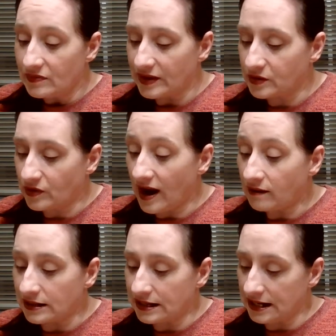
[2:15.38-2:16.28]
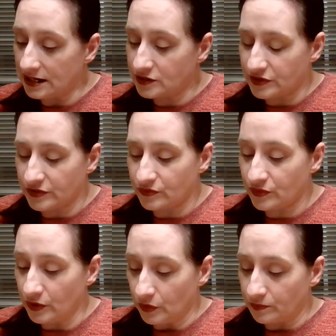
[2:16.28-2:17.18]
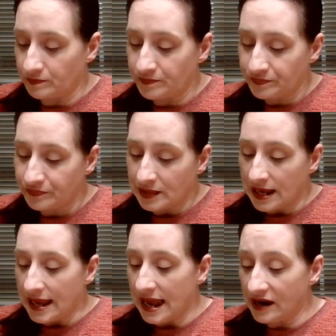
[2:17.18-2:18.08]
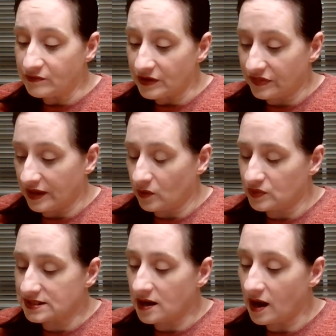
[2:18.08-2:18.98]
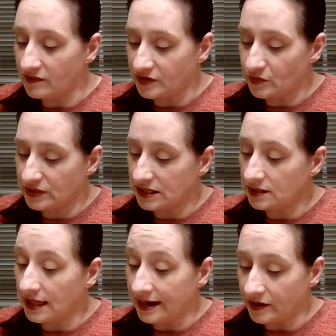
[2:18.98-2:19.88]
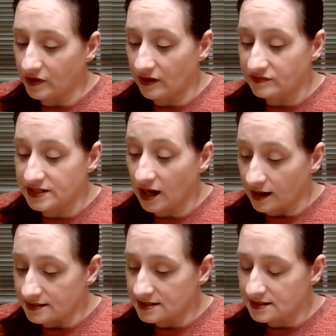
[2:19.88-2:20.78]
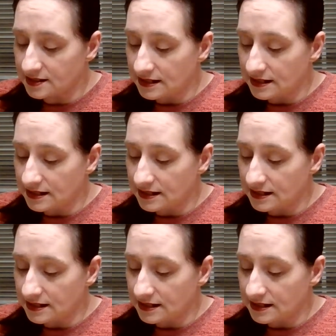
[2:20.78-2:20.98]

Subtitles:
They crowded into the room. Everything was covered with a layer of dust.